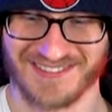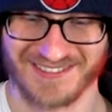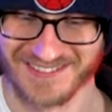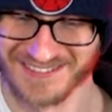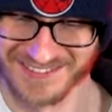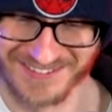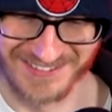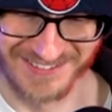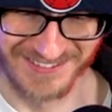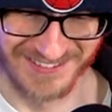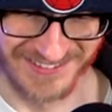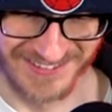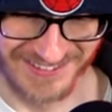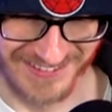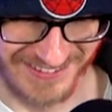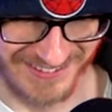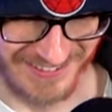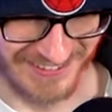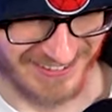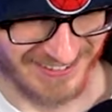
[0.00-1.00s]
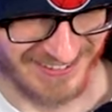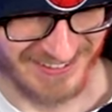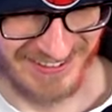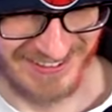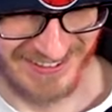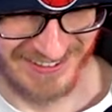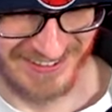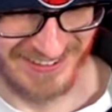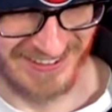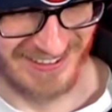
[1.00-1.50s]

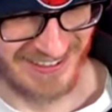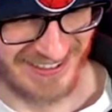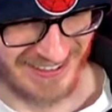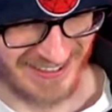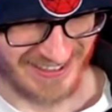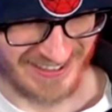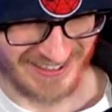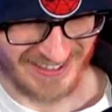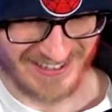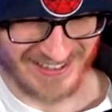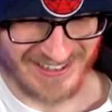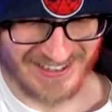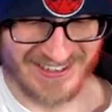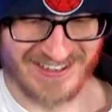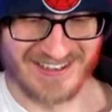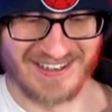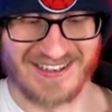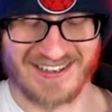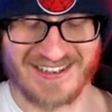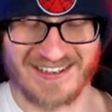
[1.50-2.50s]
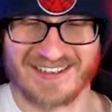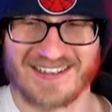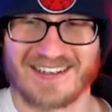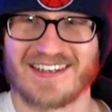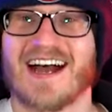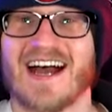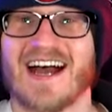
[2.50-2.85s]
[no speech]